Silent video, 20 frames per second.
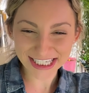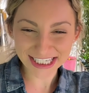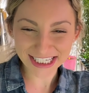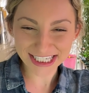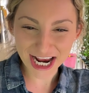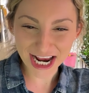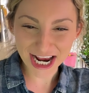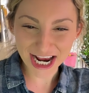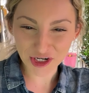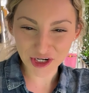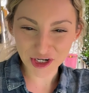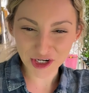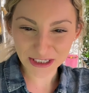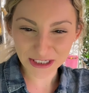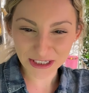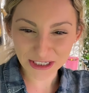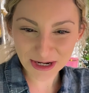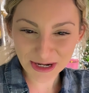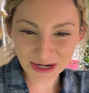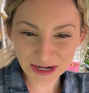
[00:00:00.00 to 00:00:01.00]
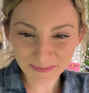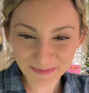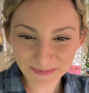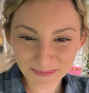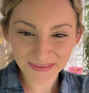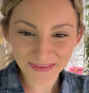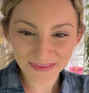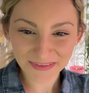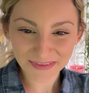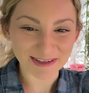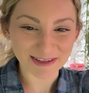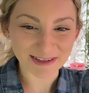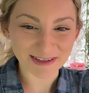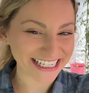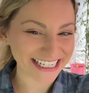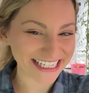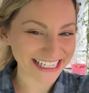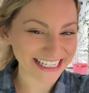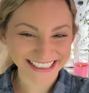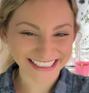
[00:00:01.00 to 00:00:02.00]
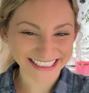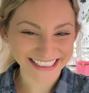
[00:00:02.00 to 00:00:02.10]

Hasholio. I'm just kidding.